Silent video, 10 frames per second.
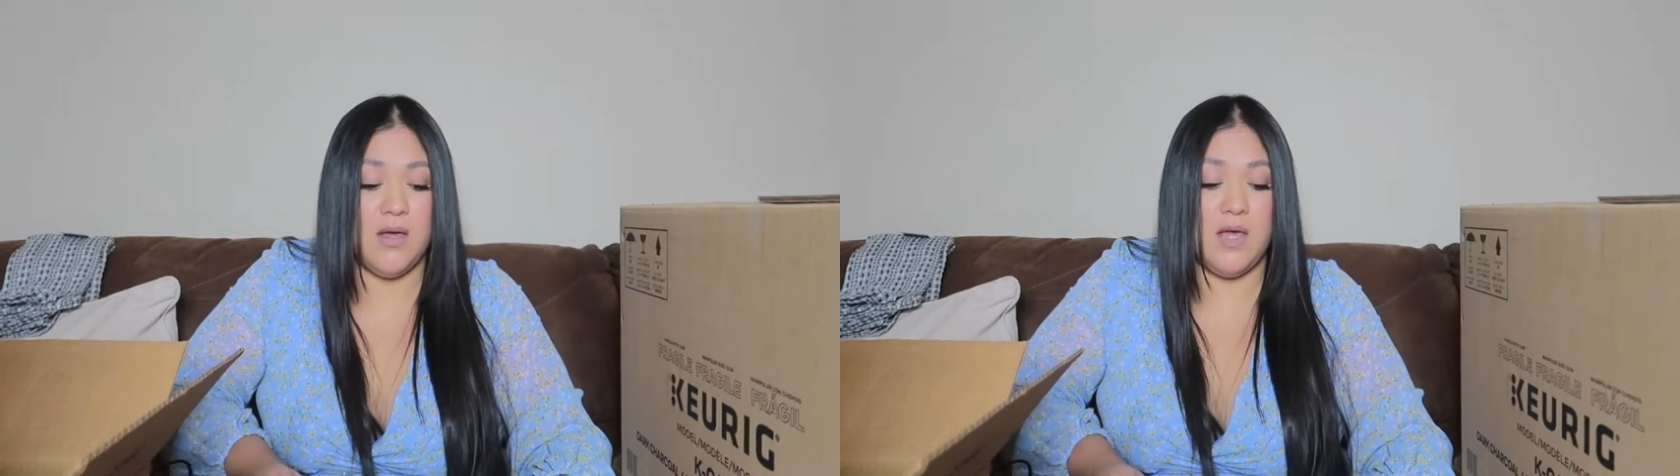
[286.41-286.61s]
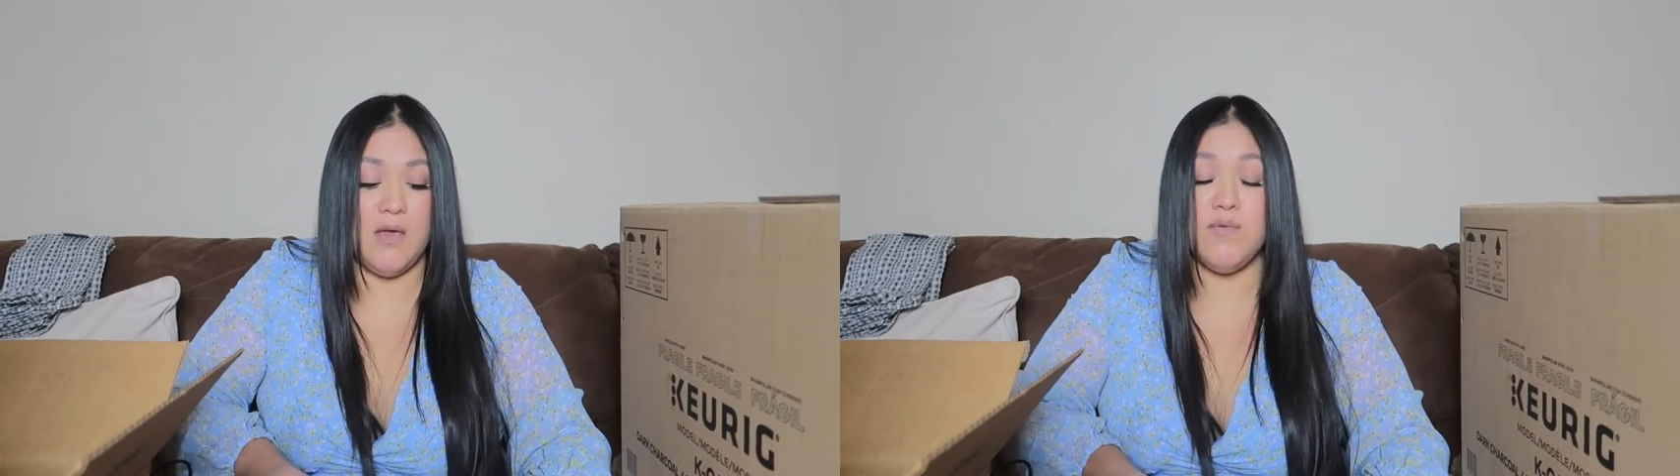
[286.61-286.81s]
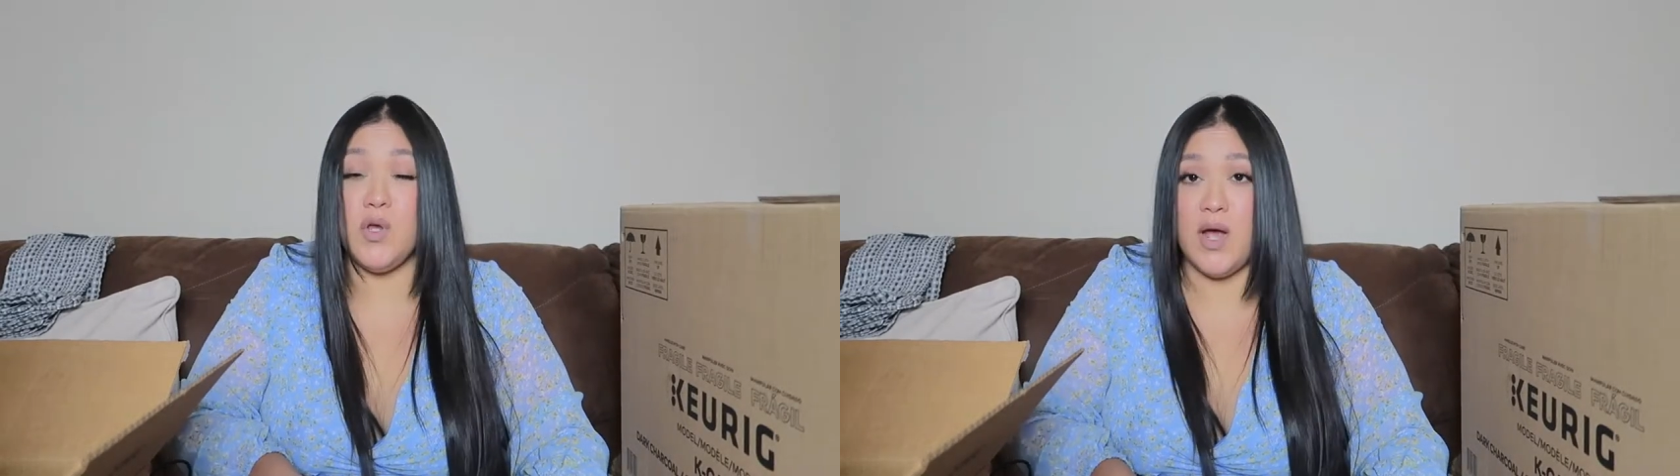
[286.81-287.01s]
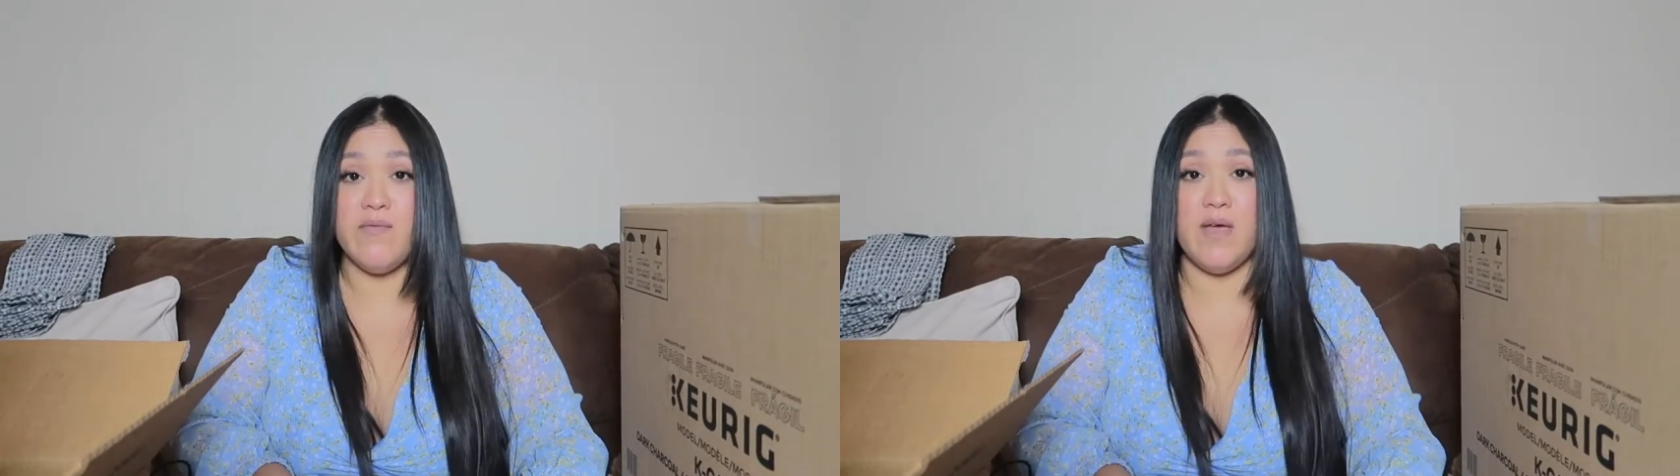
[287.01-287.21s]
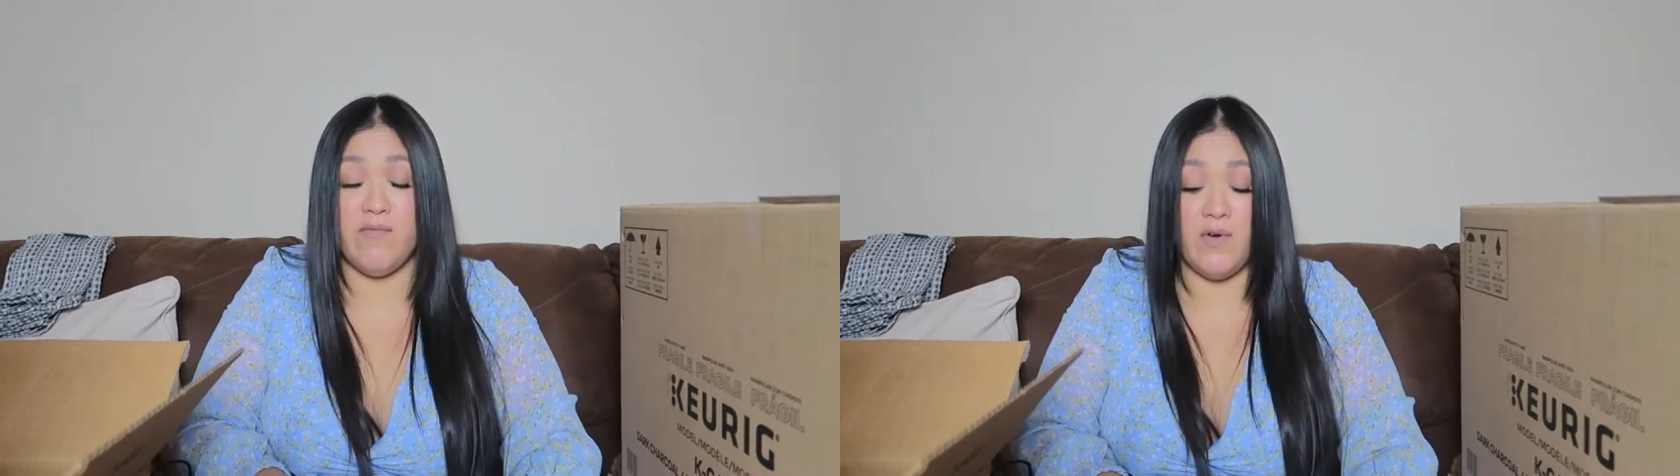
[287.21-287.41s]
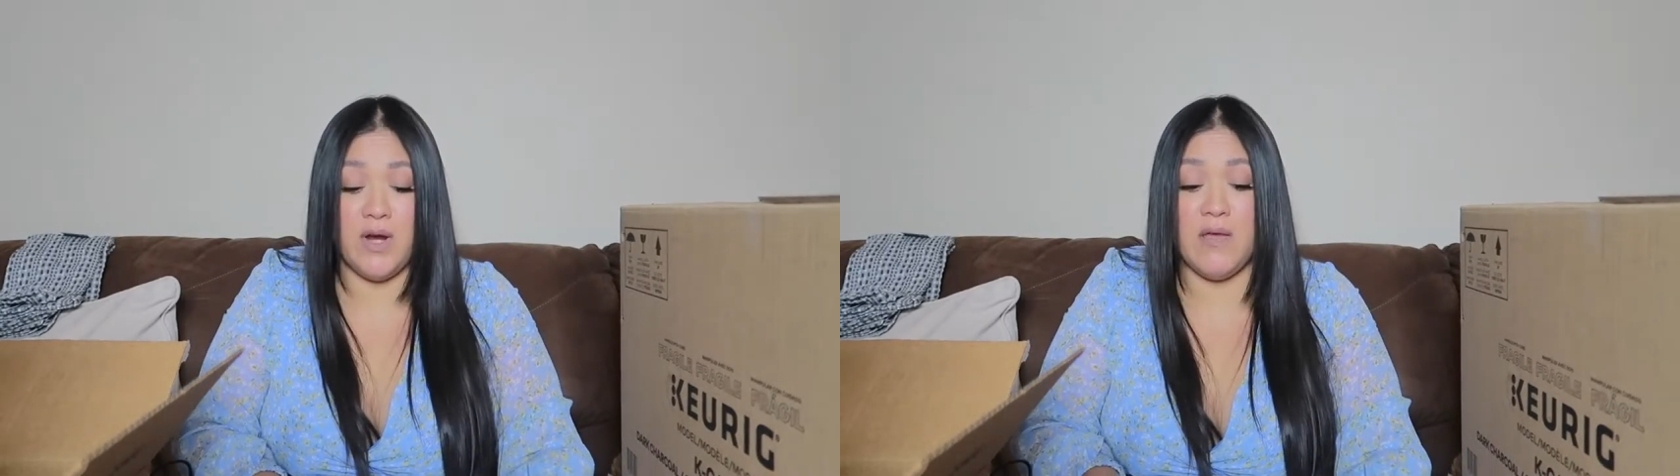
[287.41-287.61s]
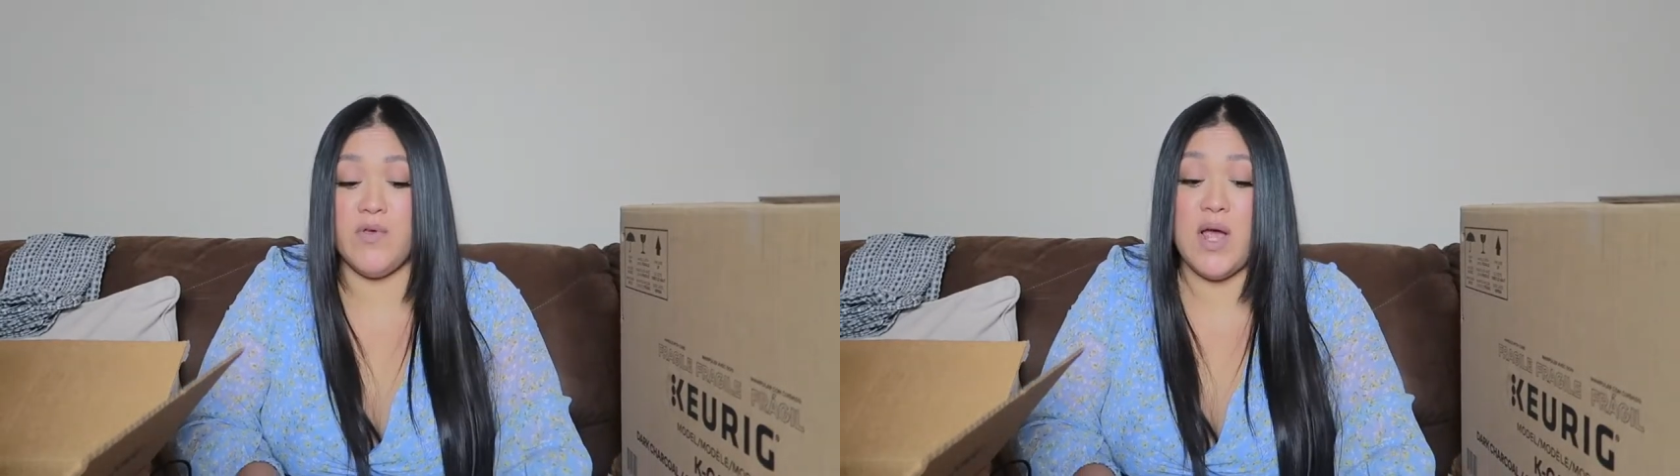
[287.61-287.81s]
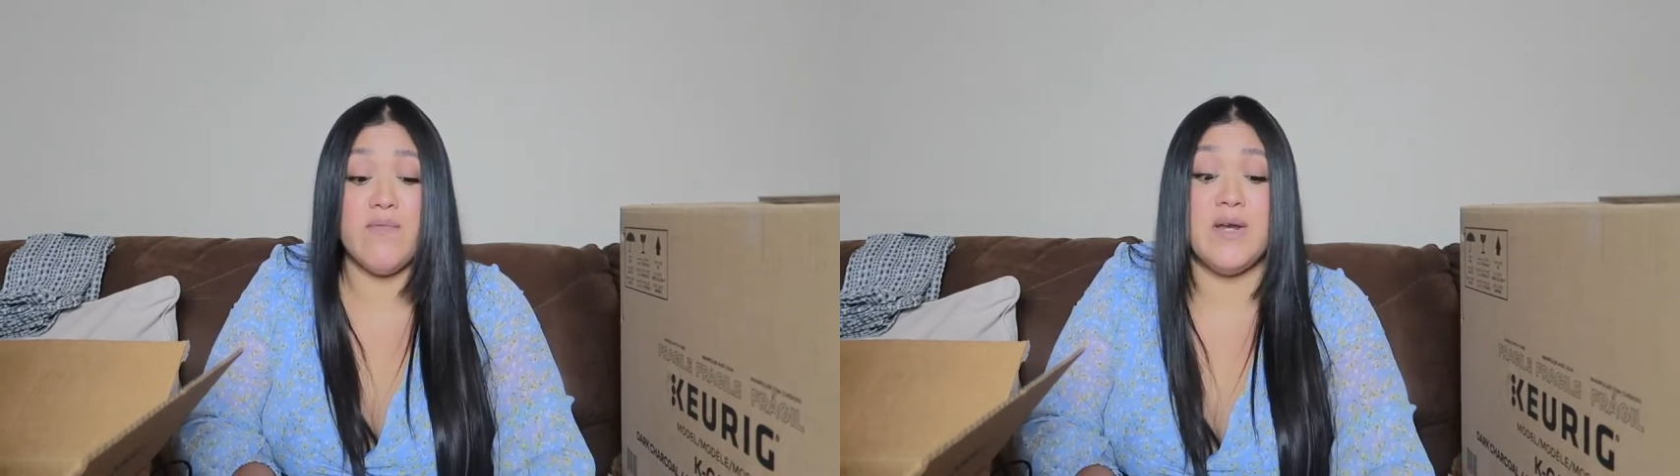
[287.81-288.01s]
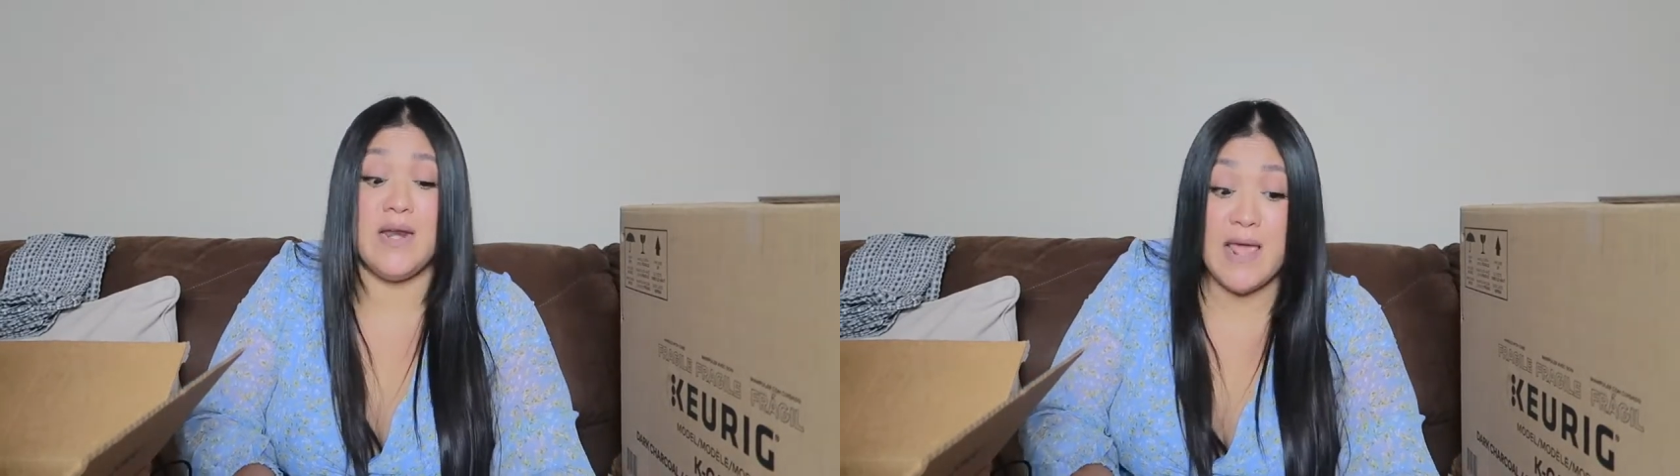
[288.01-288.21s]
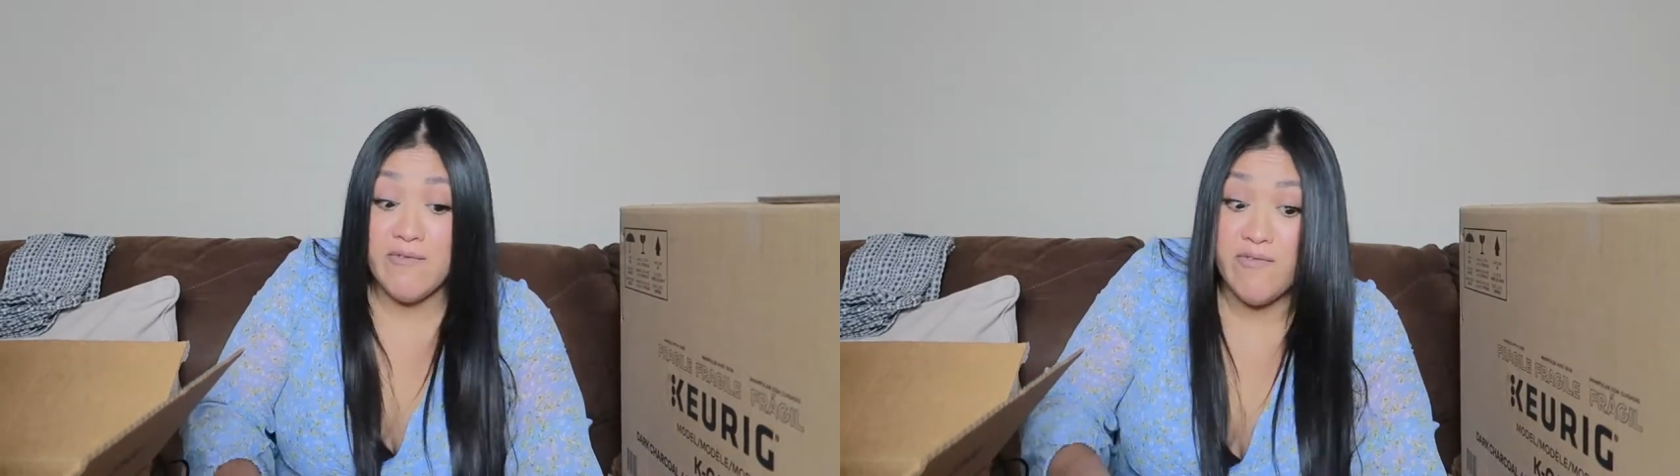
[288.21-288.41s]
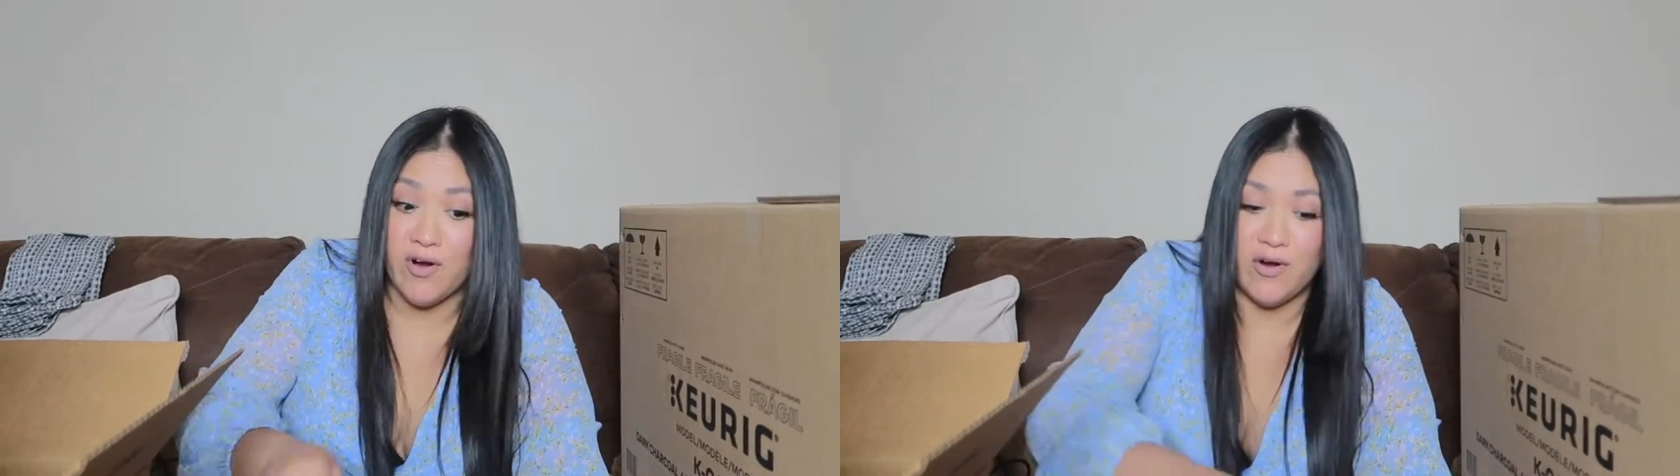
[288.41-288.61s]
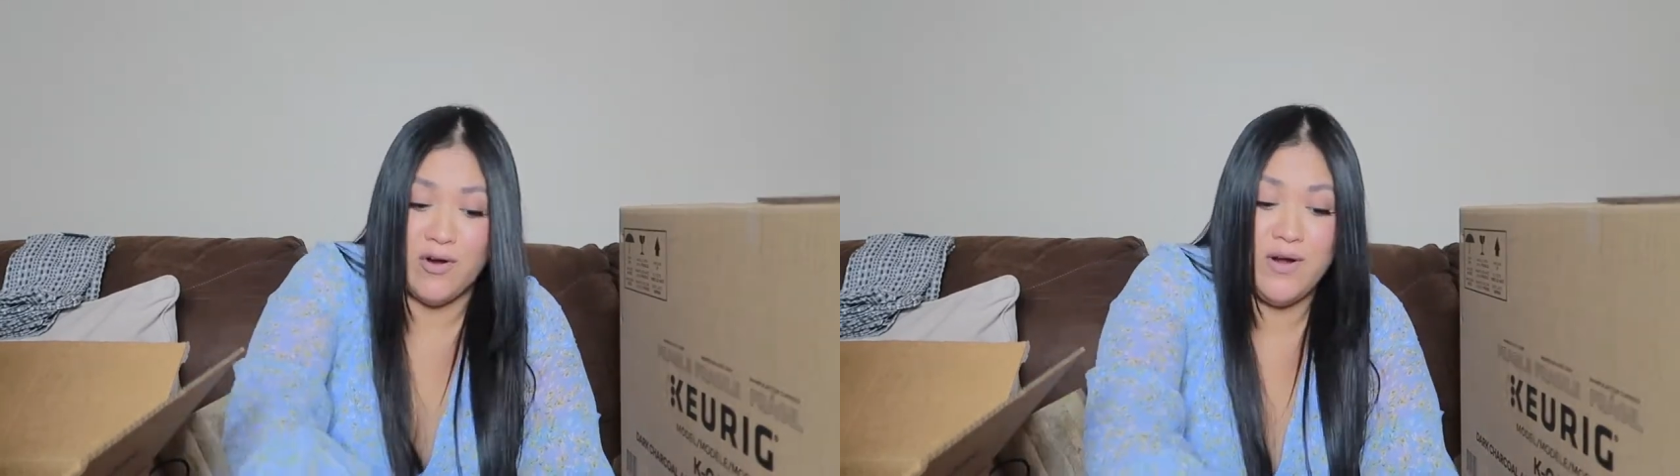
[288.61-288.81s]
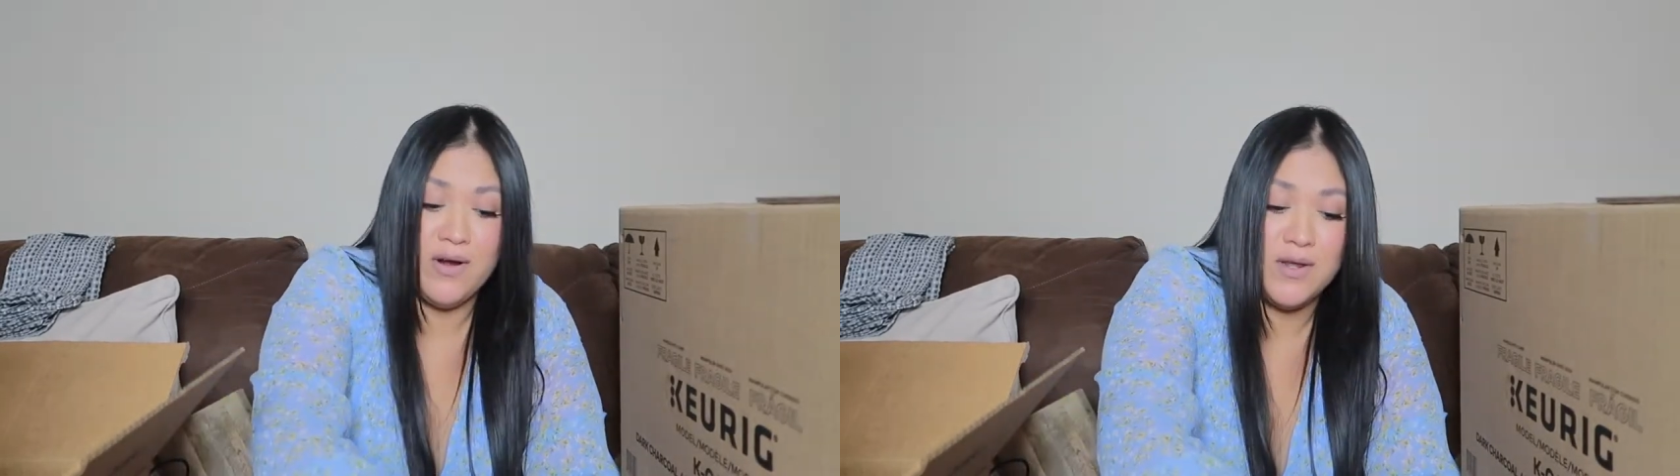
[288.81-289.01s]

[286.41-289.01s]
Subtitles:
If you have never